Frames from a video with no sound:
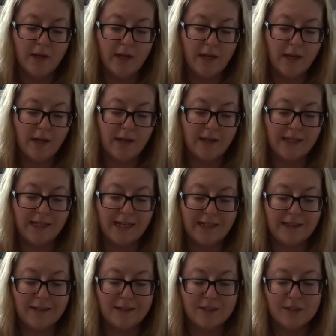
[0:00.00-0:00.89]
And
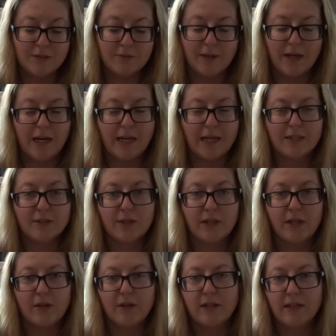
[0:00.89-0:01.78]
again, that's just what I like. So
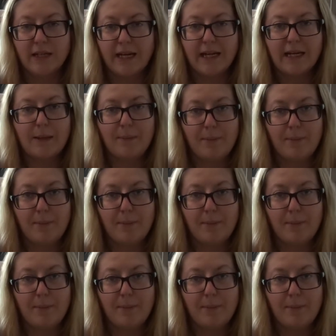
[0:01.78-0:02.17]
you're looking like a